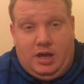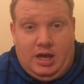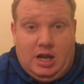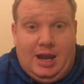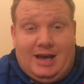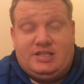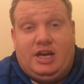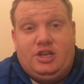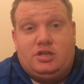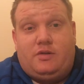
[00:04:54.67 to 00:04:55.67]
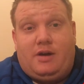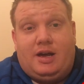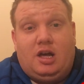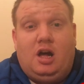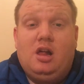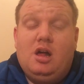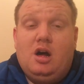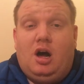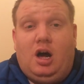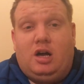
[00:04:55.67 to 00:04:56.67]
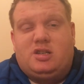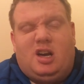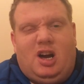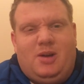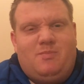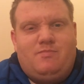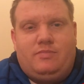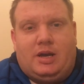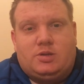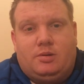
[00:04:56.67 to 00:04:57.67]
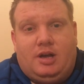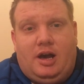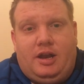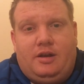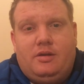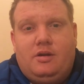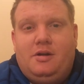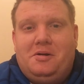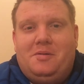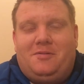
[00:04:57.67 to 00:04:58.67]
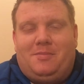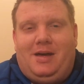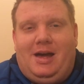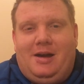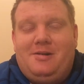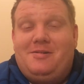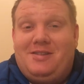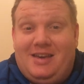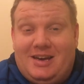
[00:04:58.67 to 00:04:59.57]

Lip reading: in the latter stages of our Acca. Hearts at home, next one going in. From there,